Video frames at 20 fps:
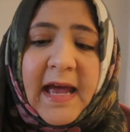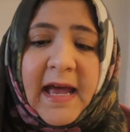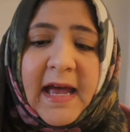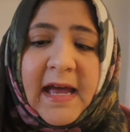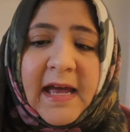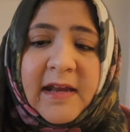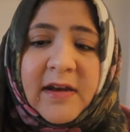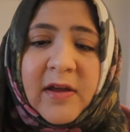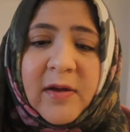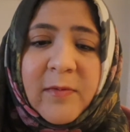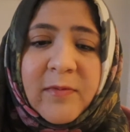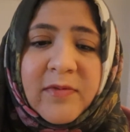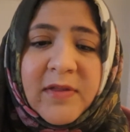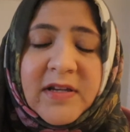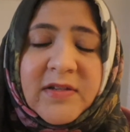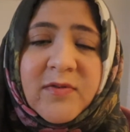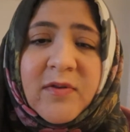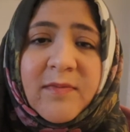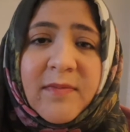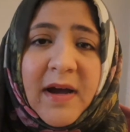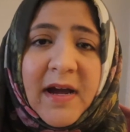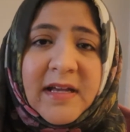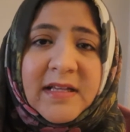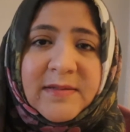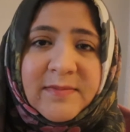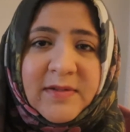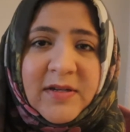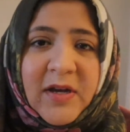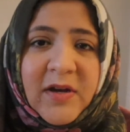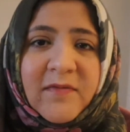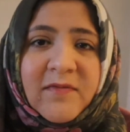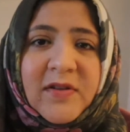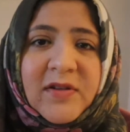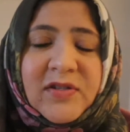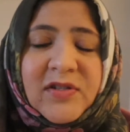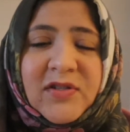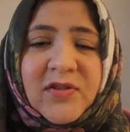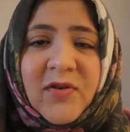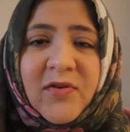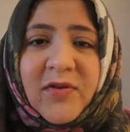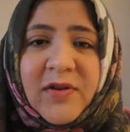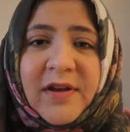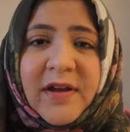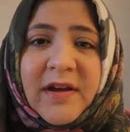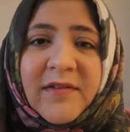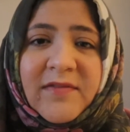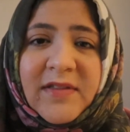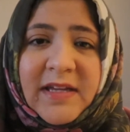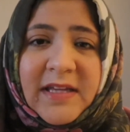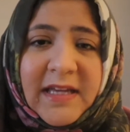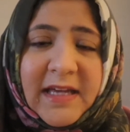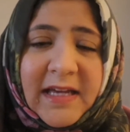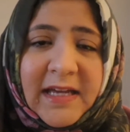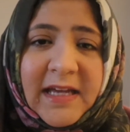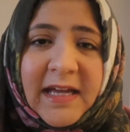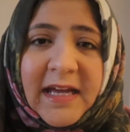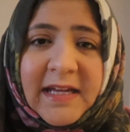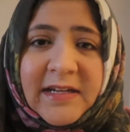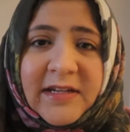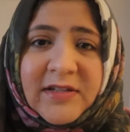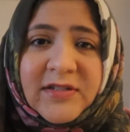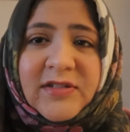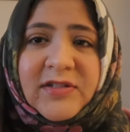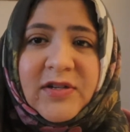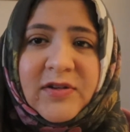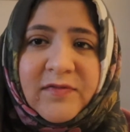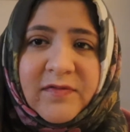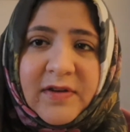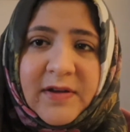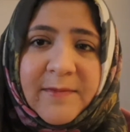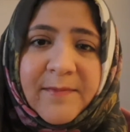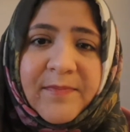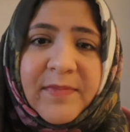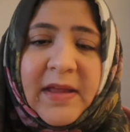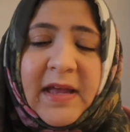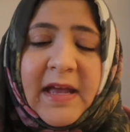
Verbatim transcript: And this reminds me of the story of the king and his servant.